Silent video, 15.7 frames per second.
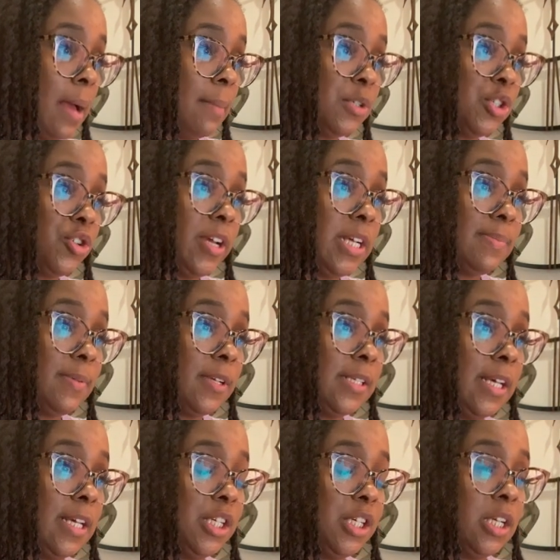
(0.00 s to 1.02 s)

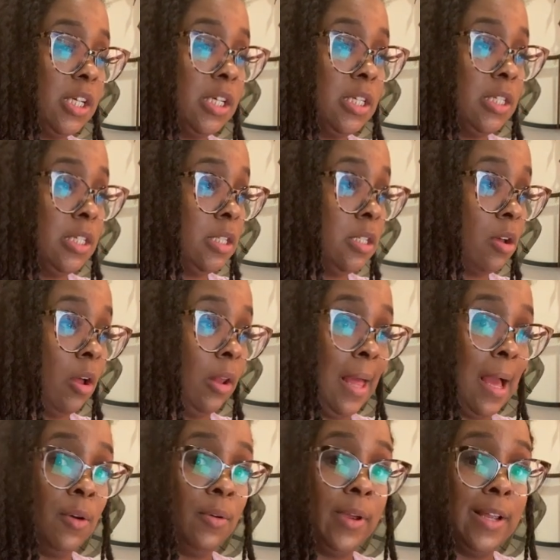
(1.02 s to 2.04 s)
Transportation is all
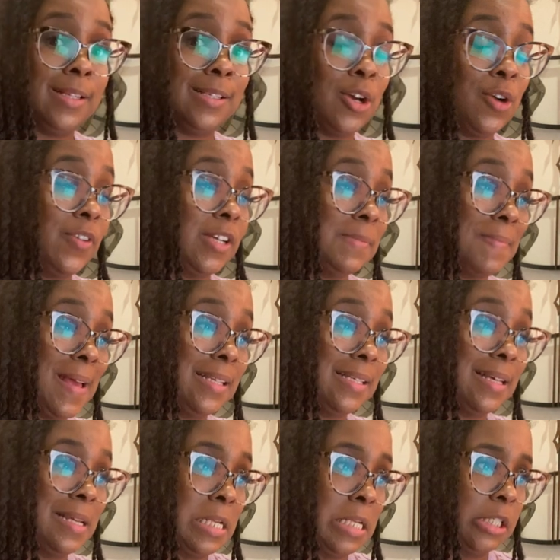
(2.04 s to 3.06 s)
out. It's overspent
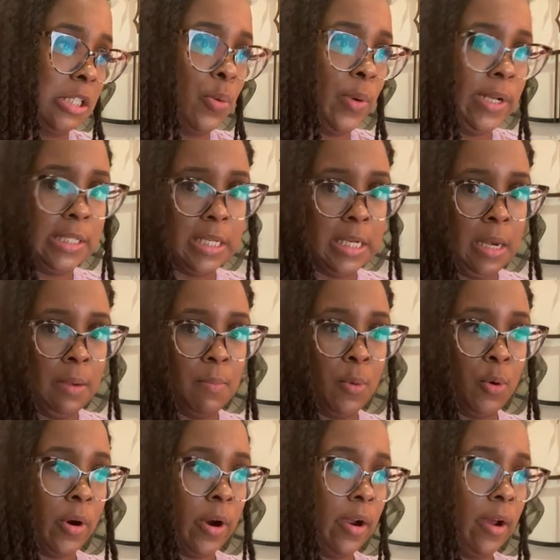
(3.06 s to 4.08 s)
and it's going to need
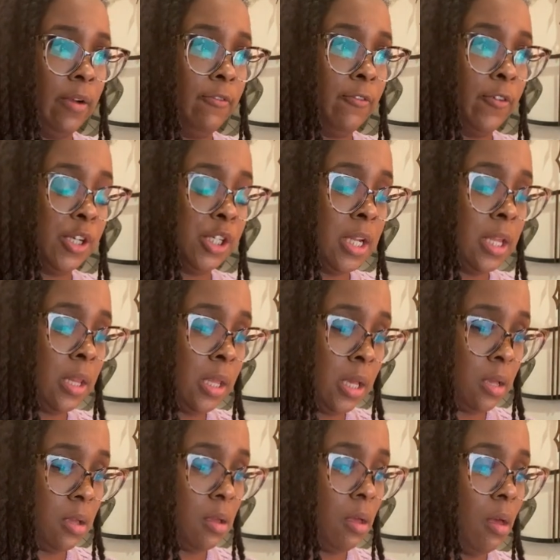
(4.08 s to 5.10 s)
more,
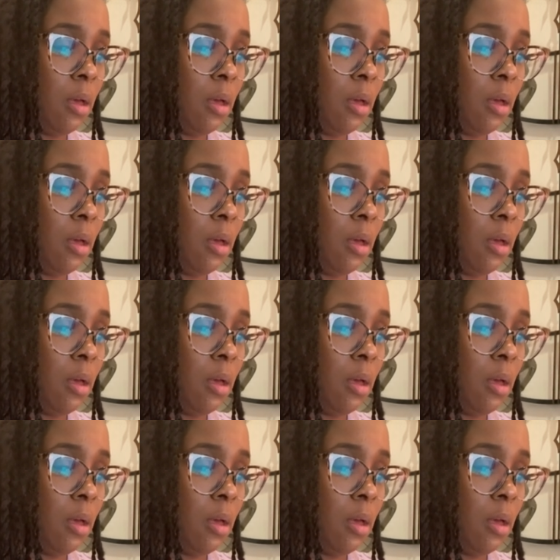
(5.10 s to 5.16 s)
unfortunately.